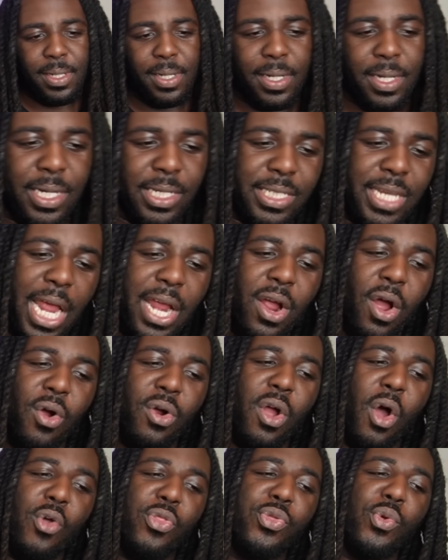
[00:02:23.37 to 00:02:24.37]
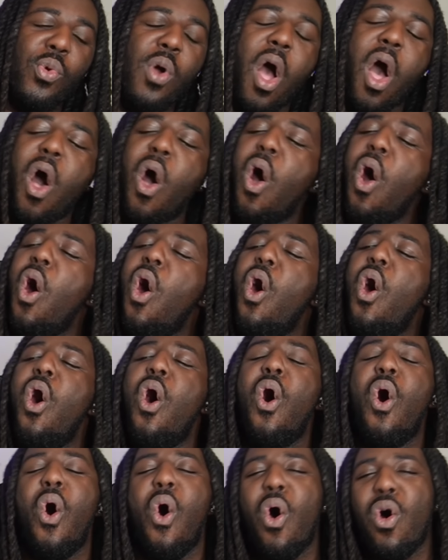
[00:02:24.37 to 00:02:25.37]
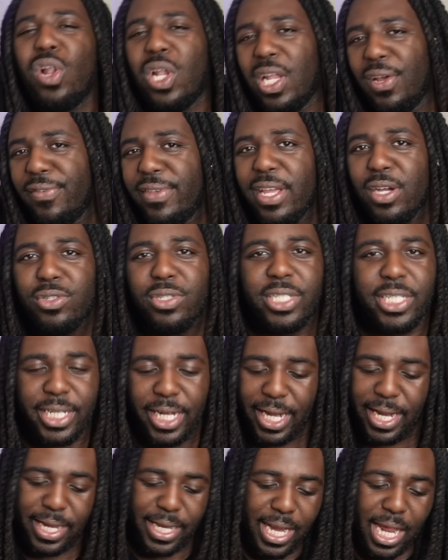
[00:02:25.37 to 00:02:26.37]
Cause they gonna go through all of your shit.